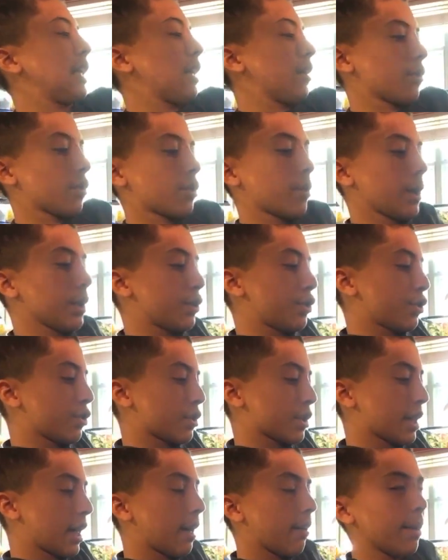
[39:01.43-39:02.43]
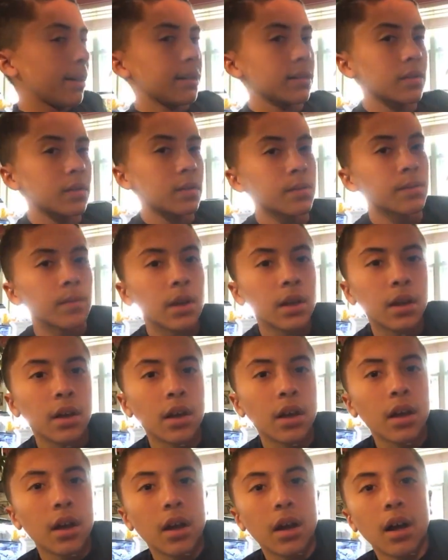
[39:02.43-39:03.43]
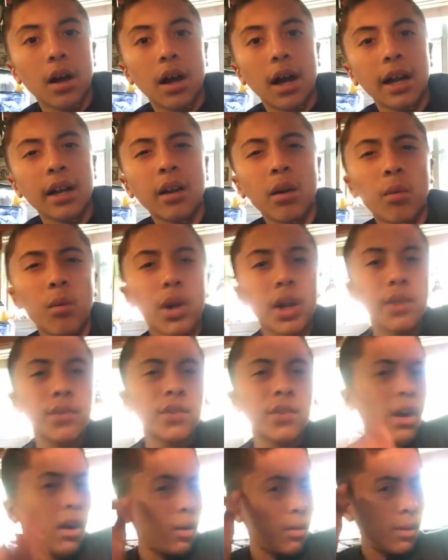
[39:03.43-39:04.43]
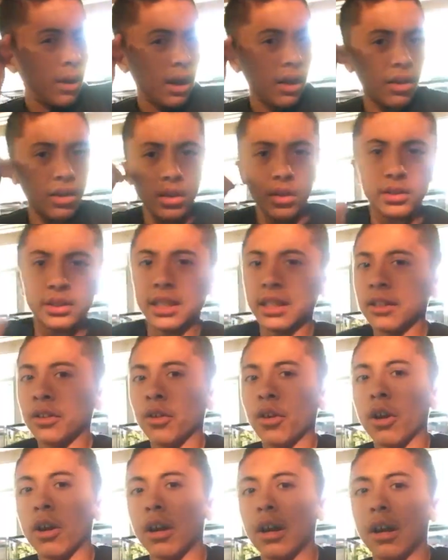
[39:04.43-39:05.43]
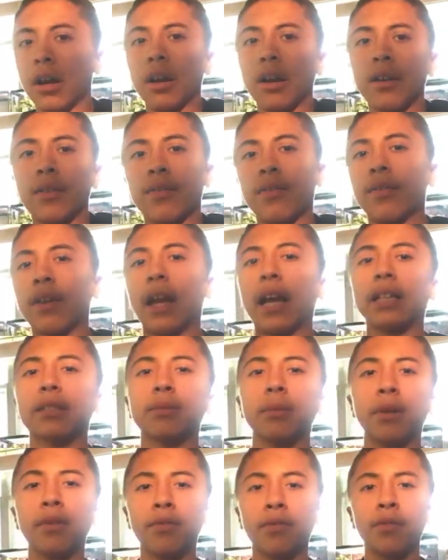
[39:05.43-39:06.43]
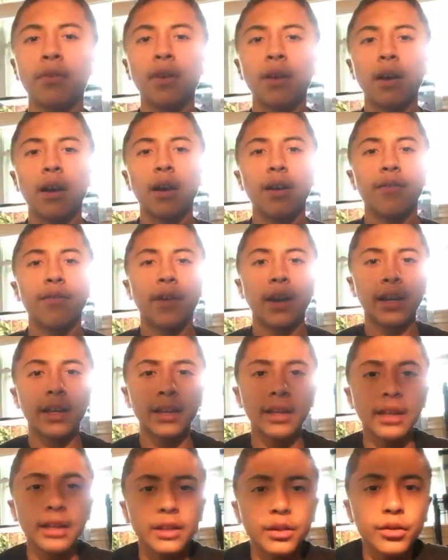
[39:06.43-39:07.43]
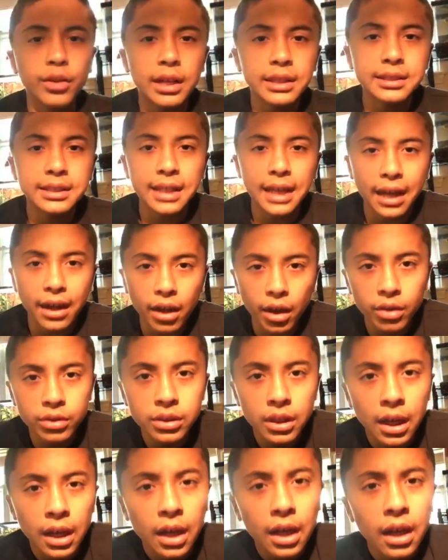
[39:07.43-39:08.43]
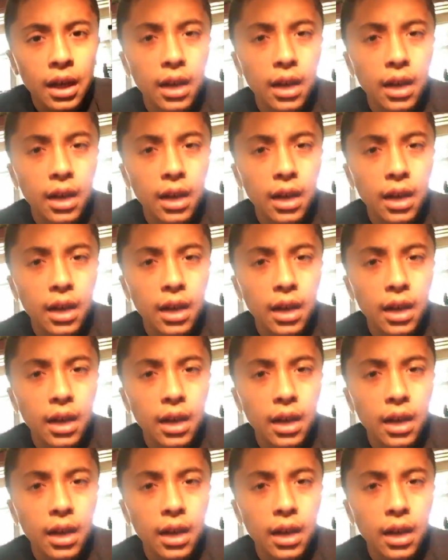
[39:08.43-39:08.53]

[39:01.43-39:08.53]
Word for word: any other questions, comments? Uh, I know one of y'all a while ago said you uh, if asked me if, if I could get the crested geckos.